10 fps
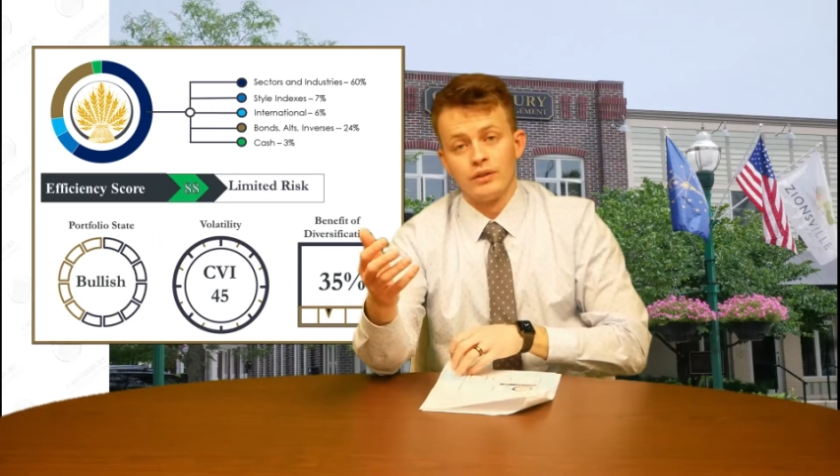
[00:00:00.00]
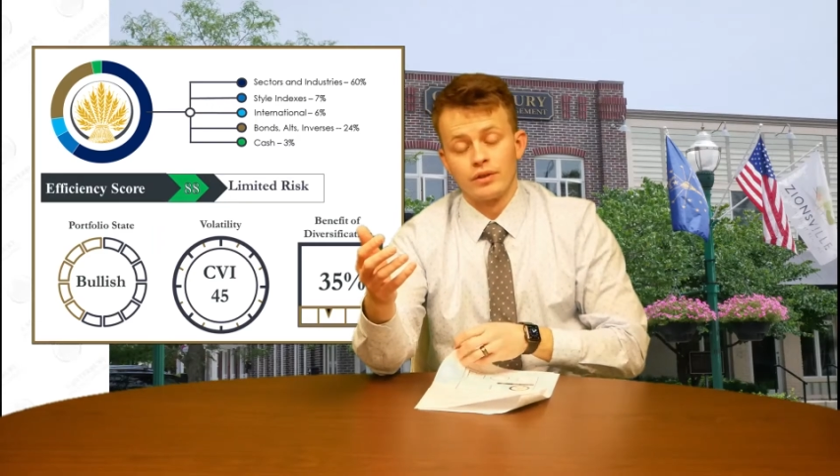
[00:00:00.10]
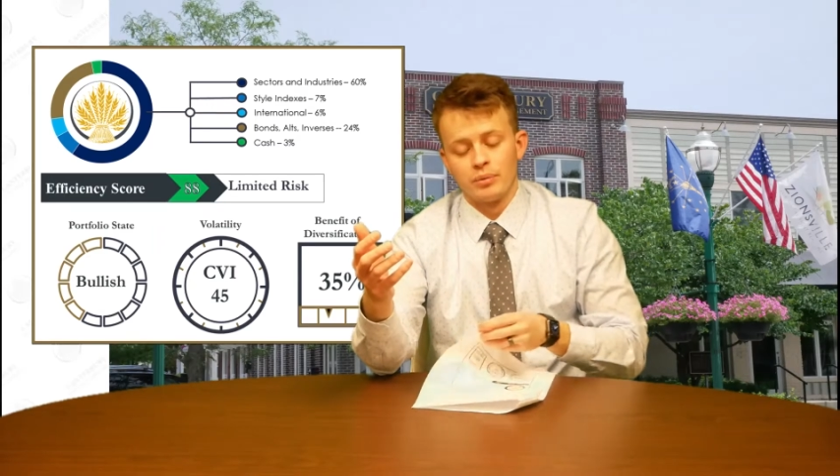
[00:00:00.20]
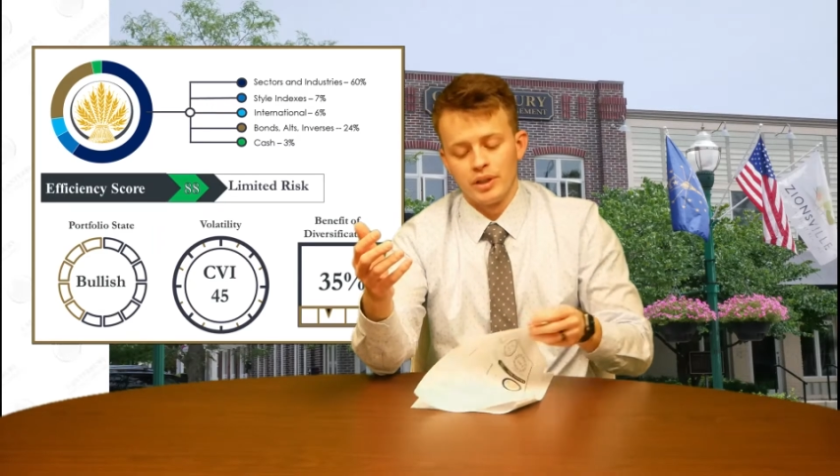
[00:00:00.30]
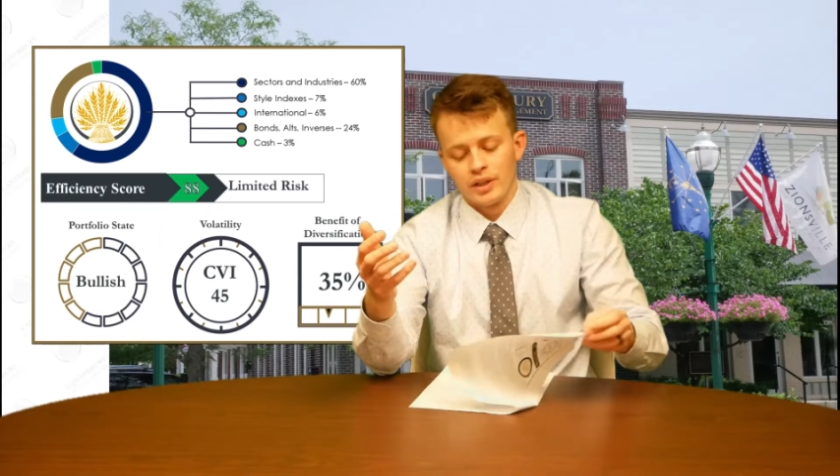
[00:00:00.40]

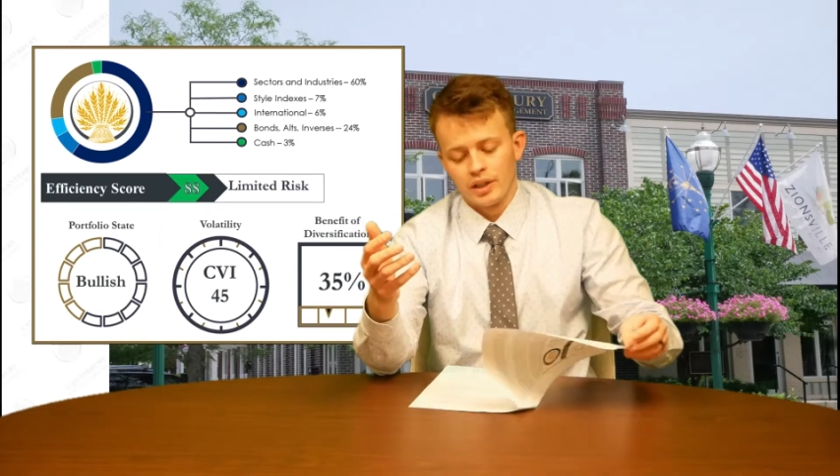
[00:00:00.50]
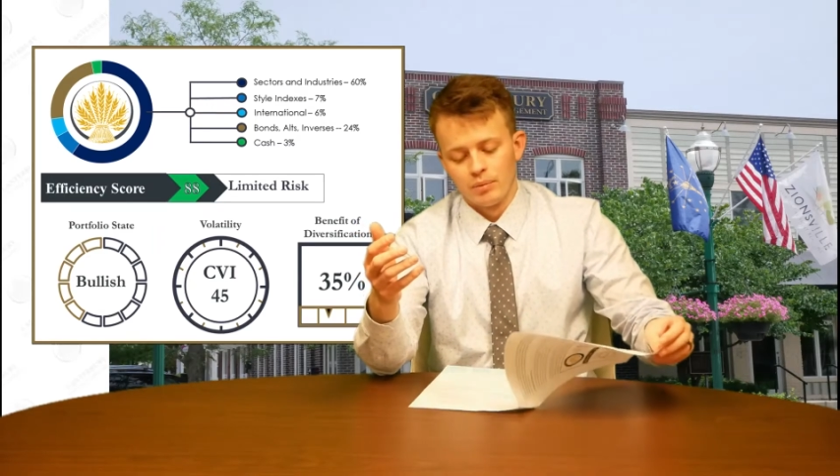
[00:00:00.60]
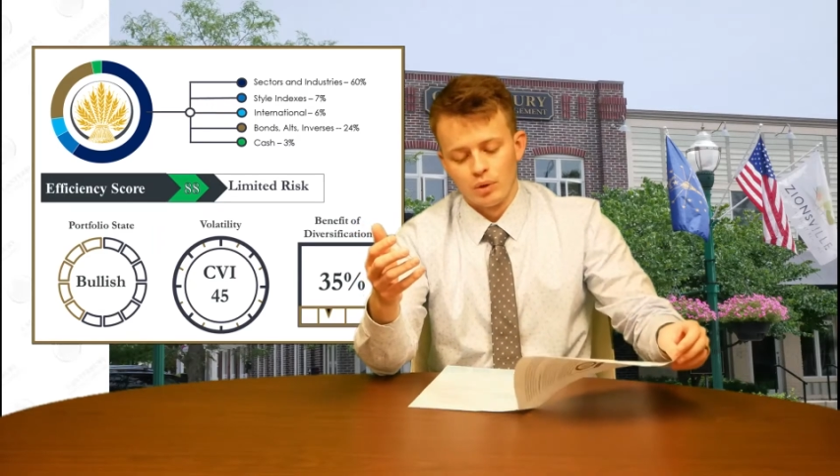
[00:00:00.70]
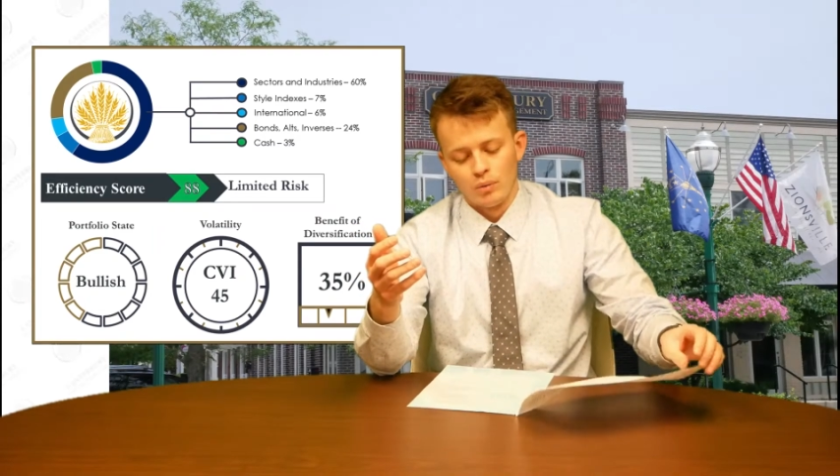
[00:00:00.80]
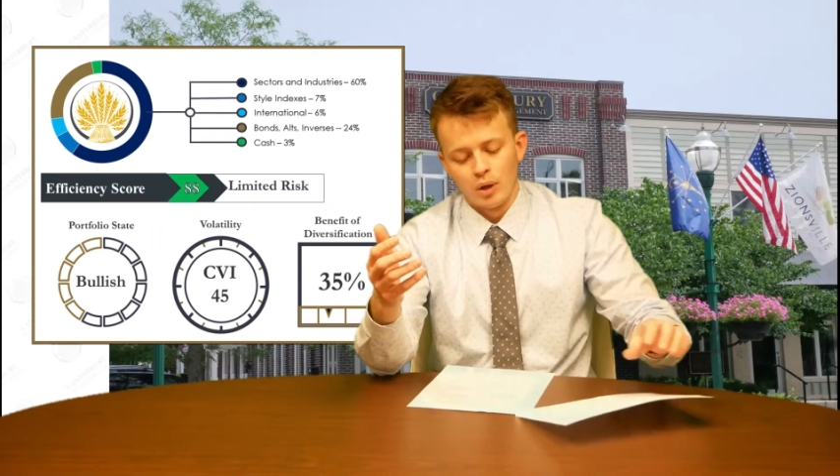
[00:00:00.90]
for being in a
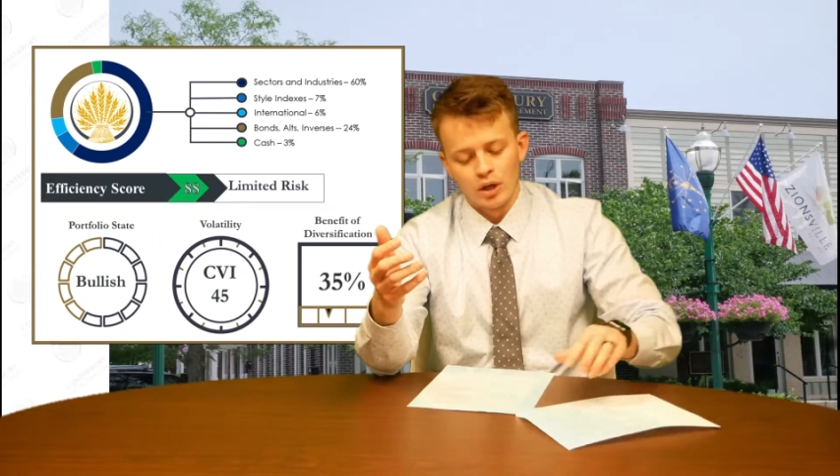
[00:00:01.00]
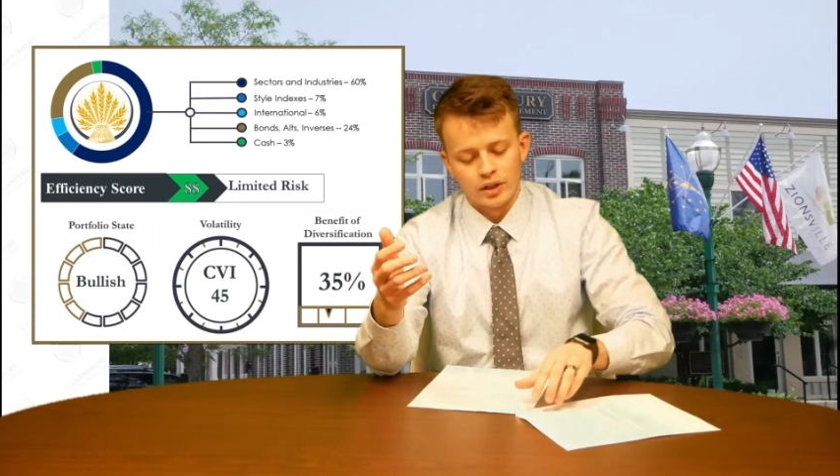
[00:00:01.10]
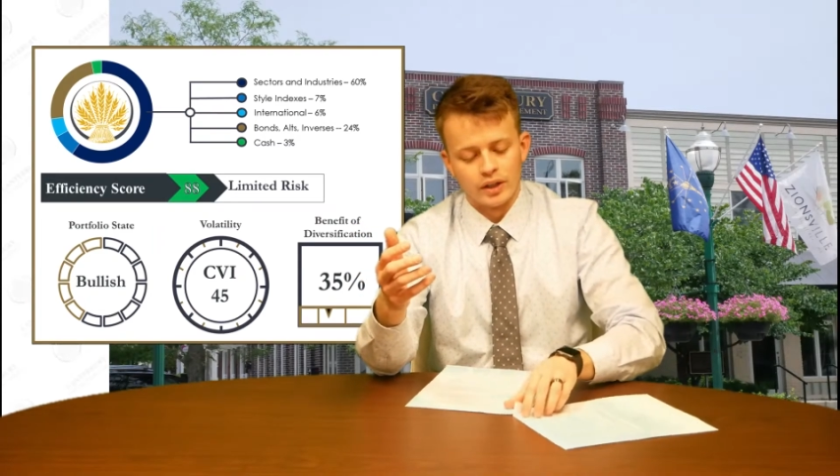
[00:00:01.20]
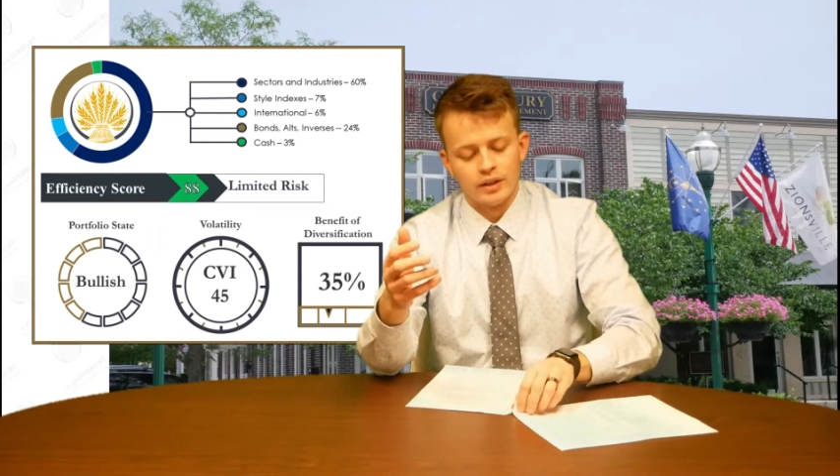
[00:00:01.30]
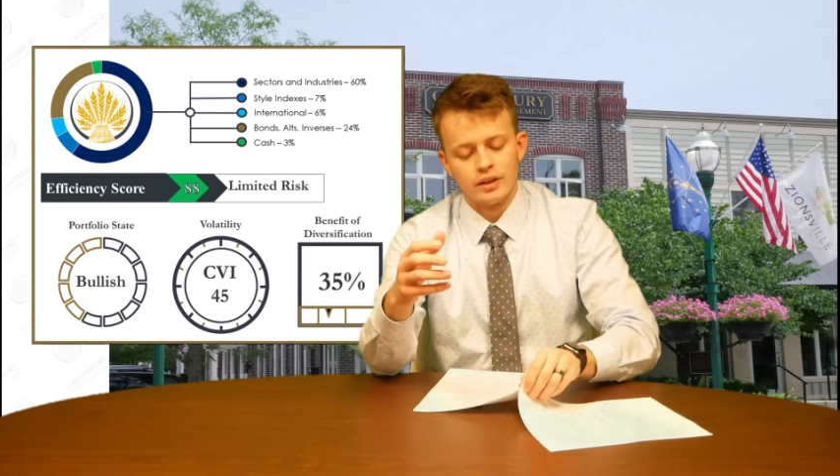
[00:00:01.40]
bull
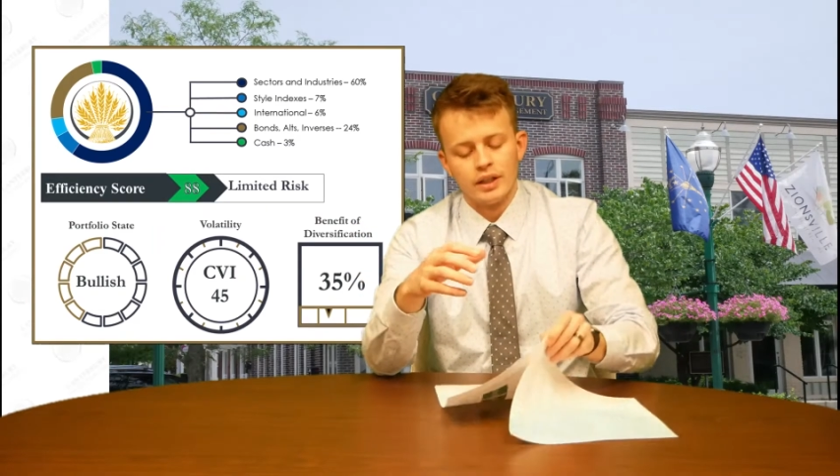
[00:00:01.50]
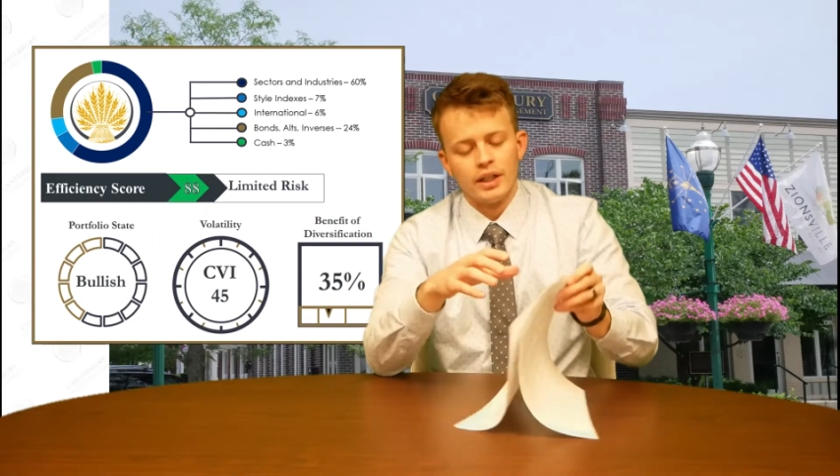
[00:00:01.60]
market.